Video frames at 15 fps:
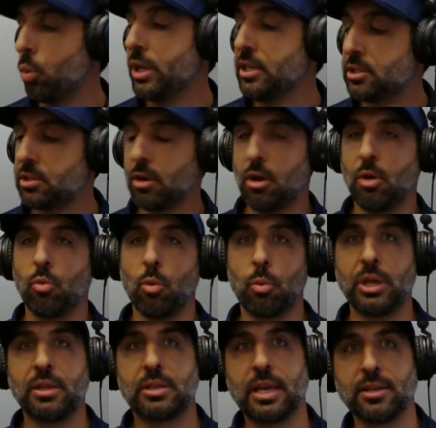saw when
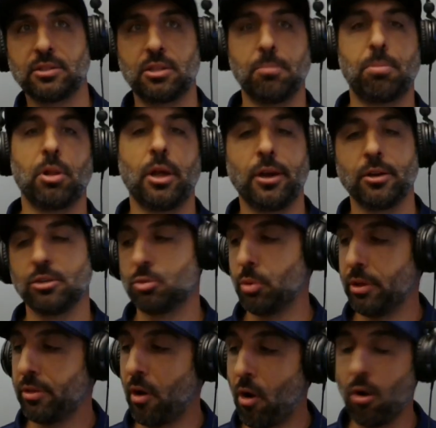we tested players
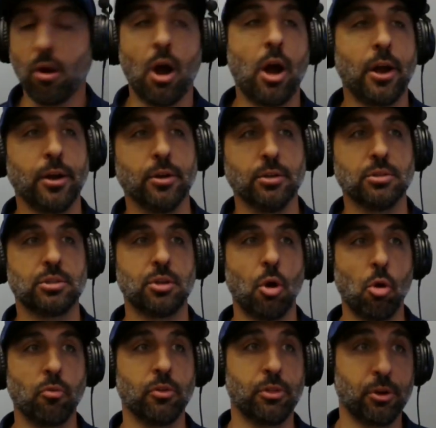with our irons
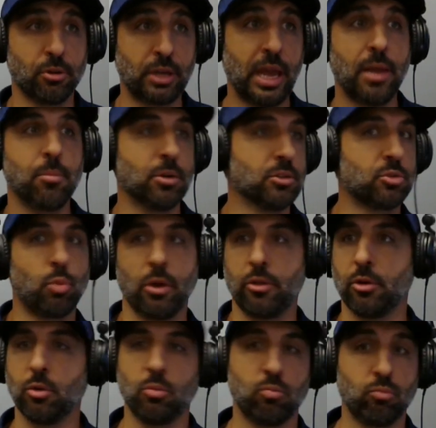over their gamers,
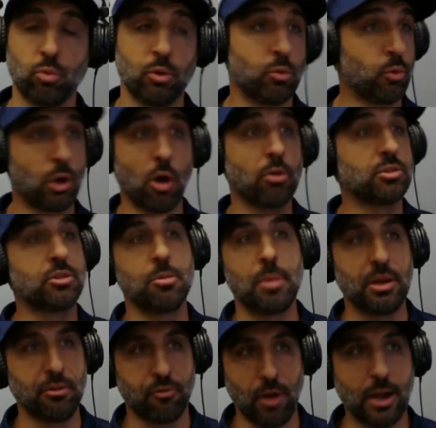regardless of the
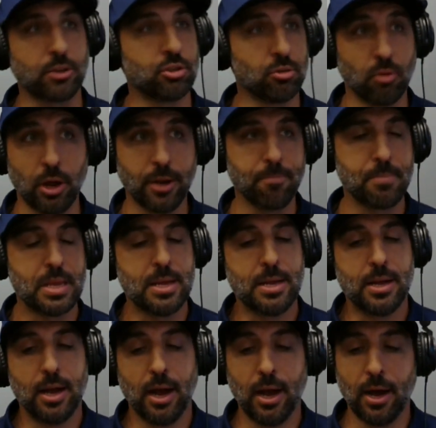manufacturer, right?
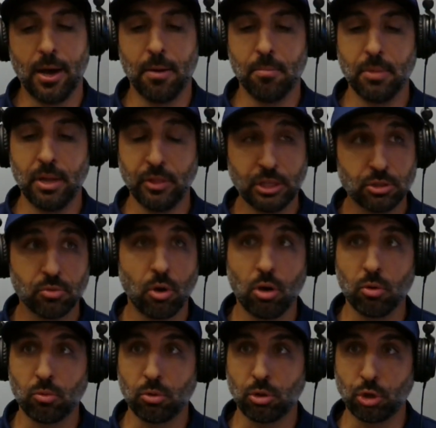And these are
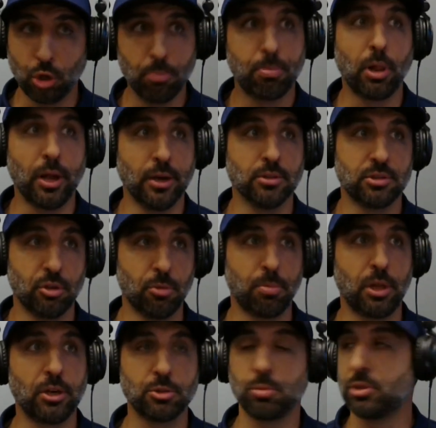all good players. So the
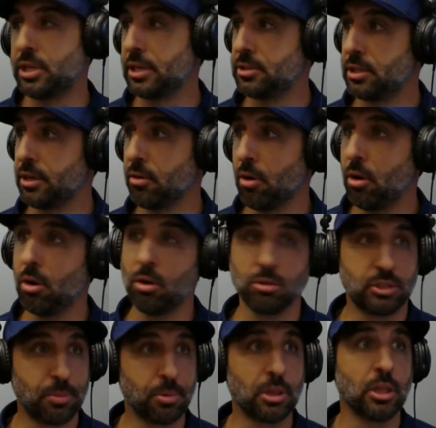players we're testing are all
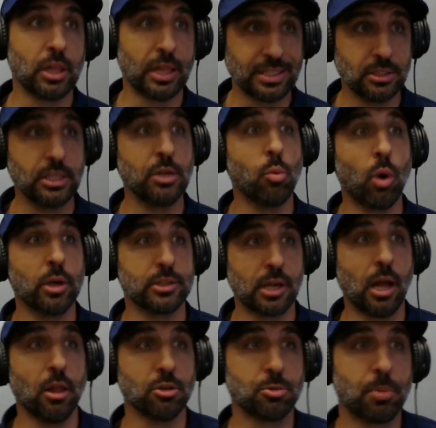typically like D1
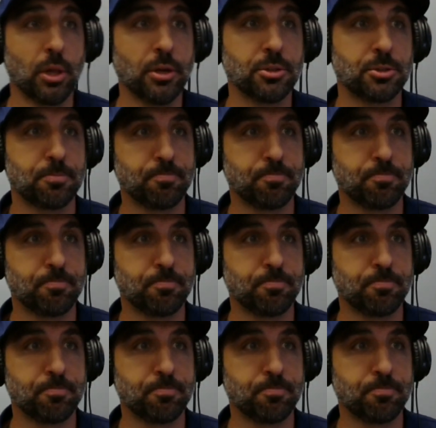college players.